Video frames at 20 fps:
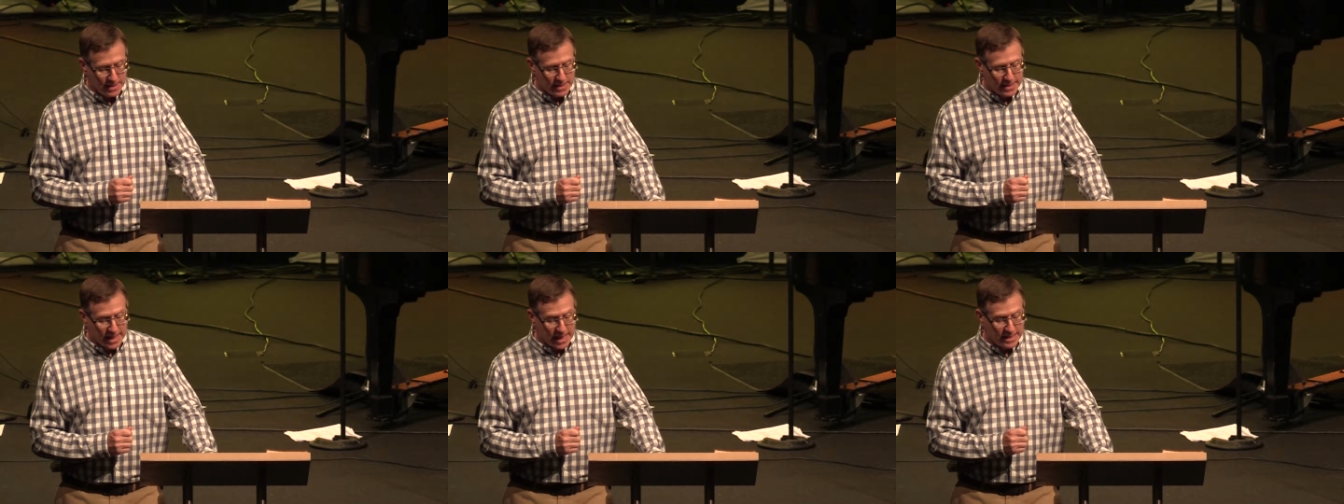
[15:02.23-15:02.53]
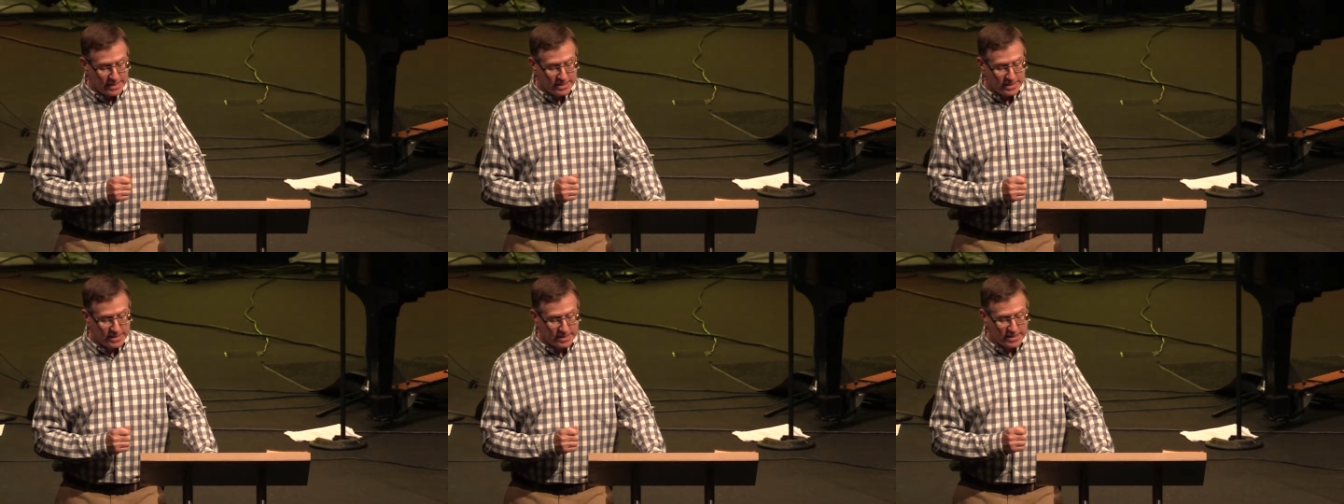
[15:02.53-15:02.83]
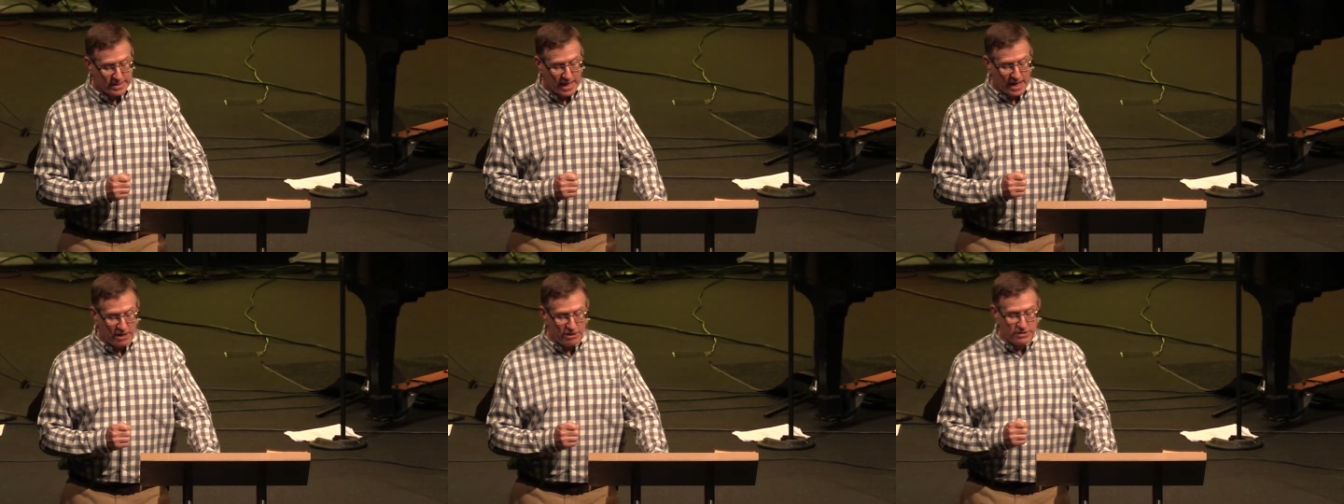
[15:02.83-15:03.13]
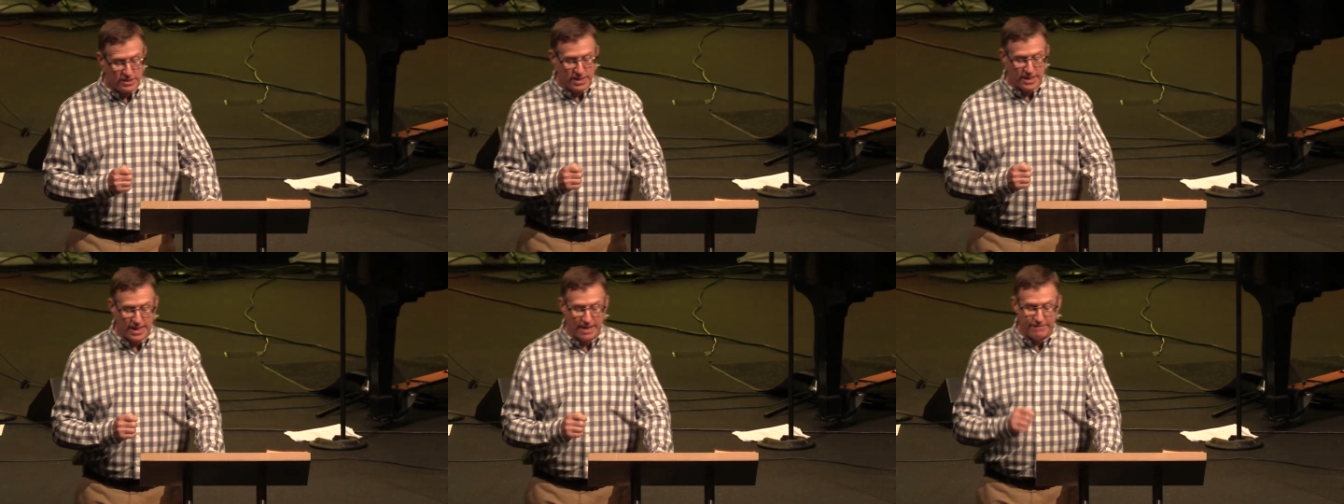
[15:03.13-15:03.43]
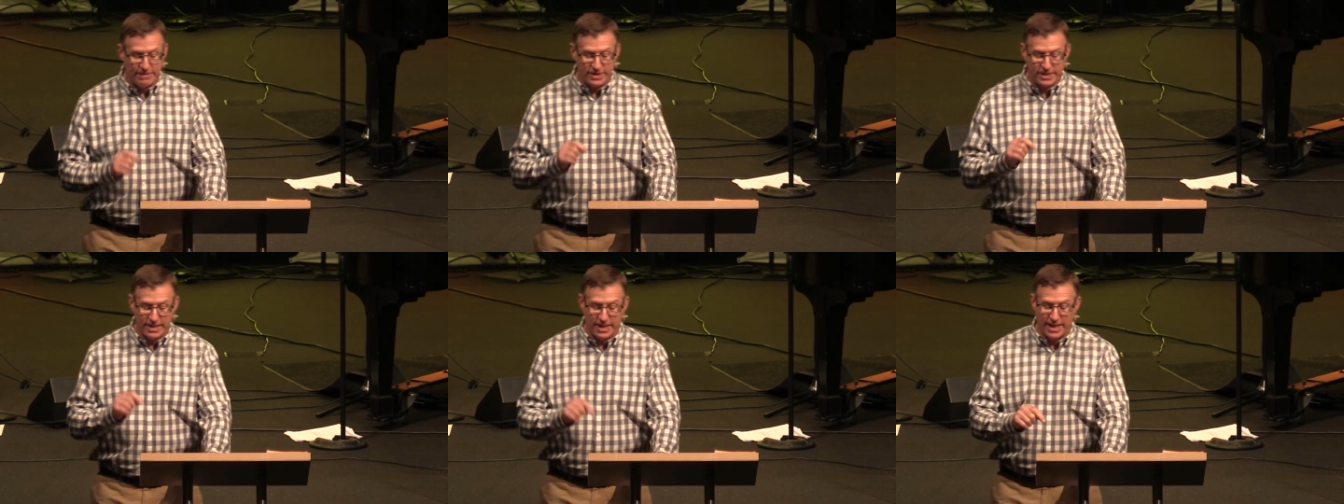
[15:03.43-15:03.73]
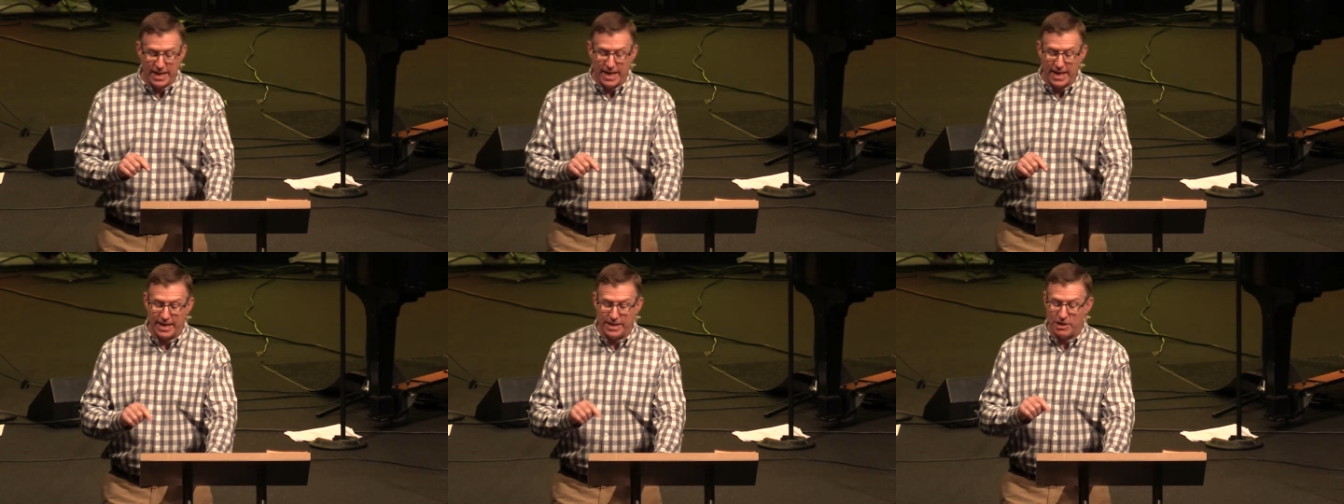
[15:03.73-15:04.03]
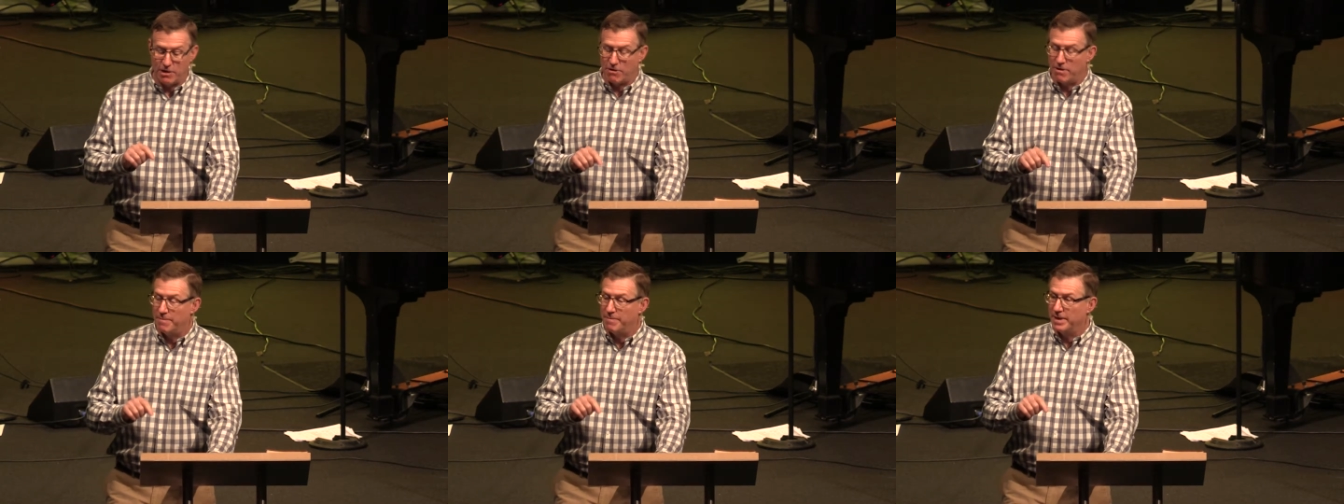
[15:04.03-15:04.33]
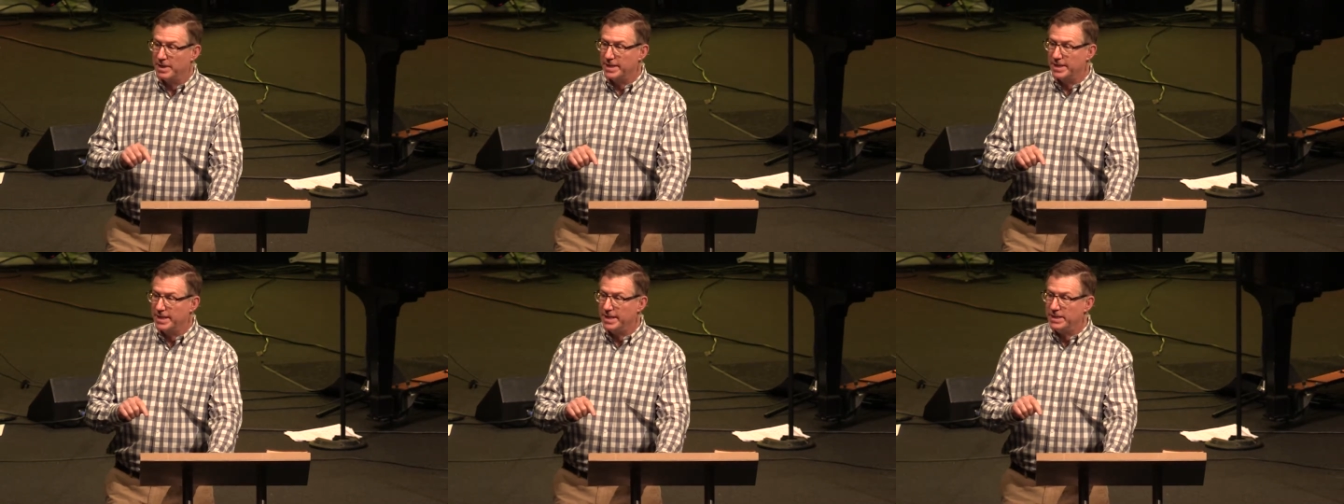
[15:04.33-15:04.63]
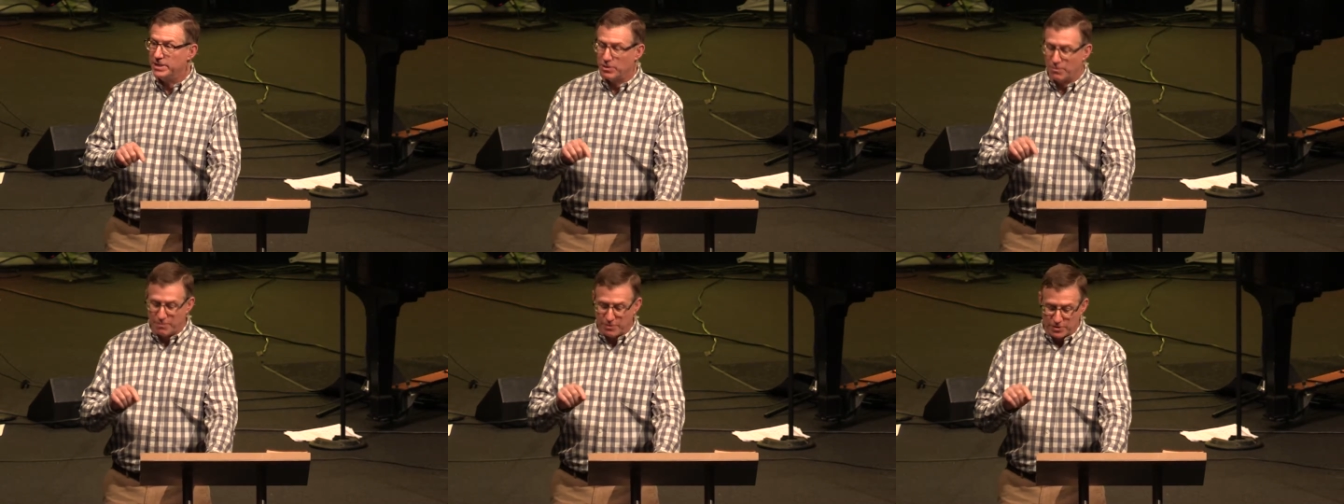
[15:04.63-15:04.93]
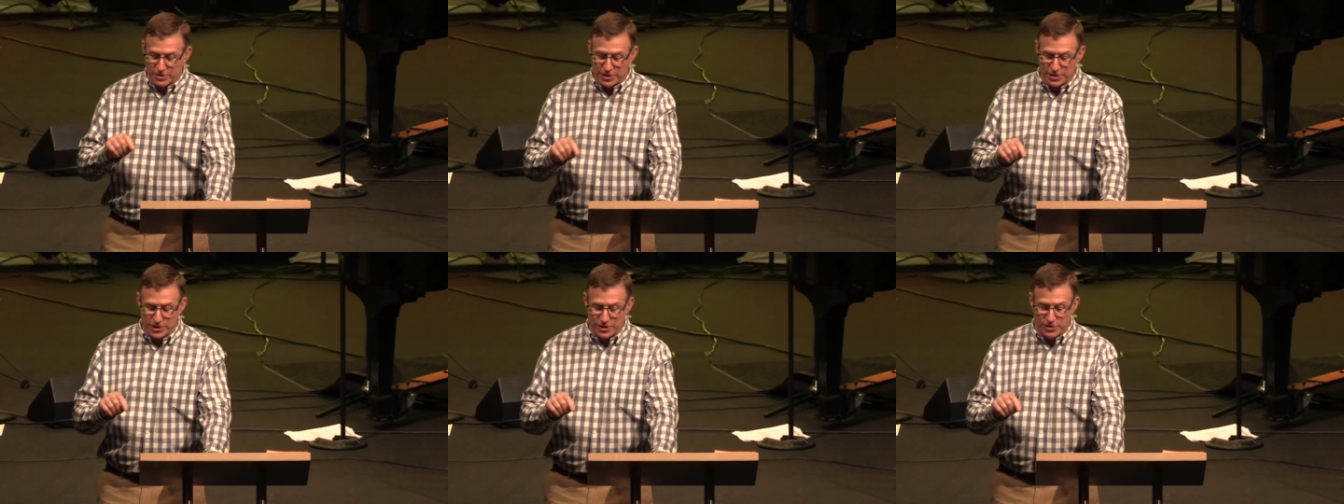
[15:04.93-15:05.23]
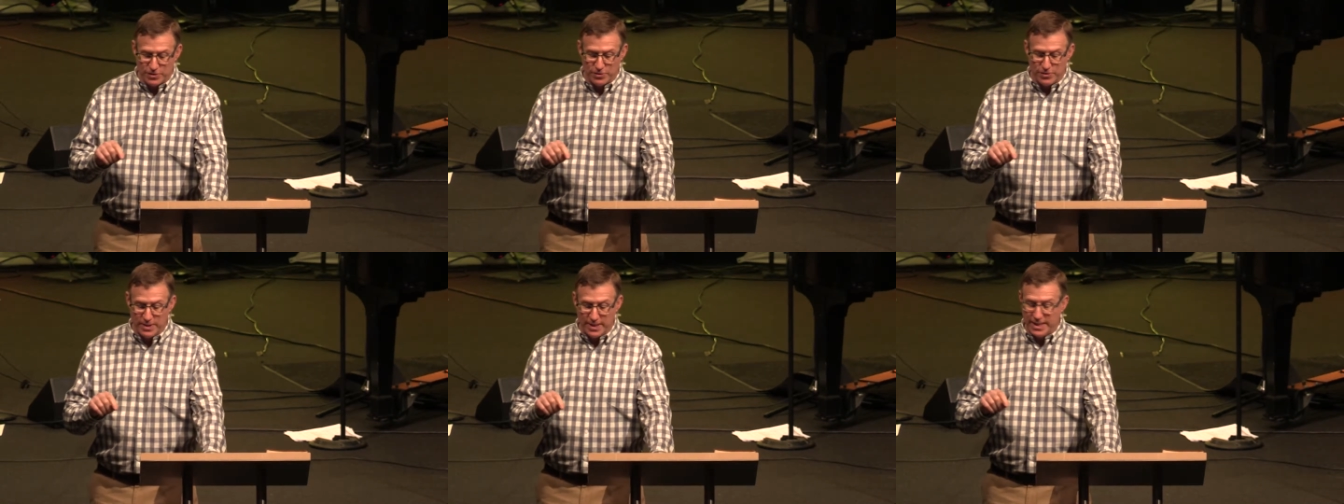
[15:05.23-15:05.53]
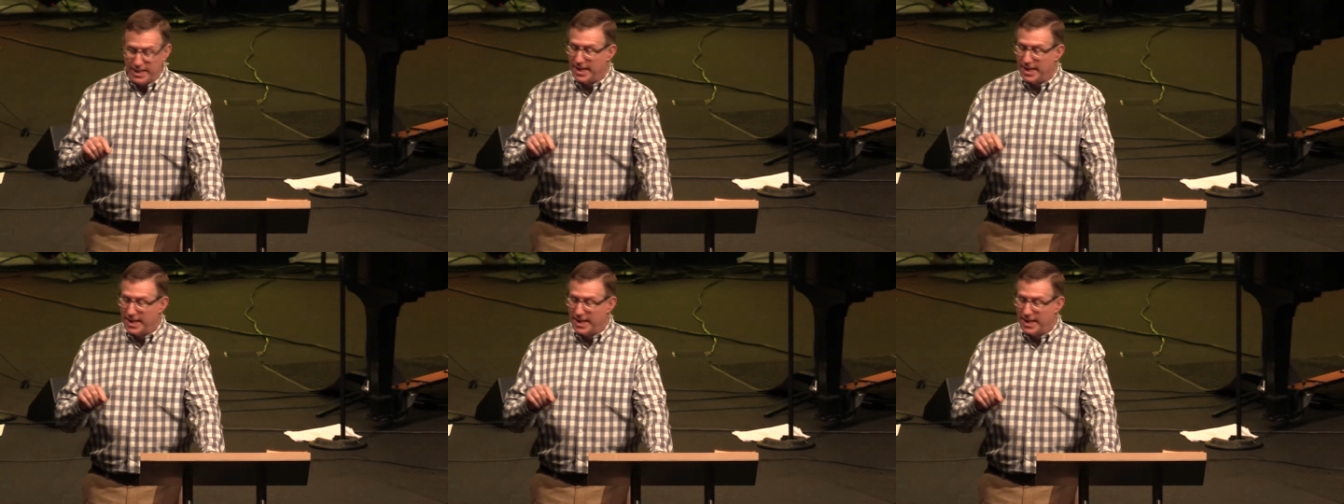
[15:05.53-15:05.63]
God's desire to love us today and our ability to pursue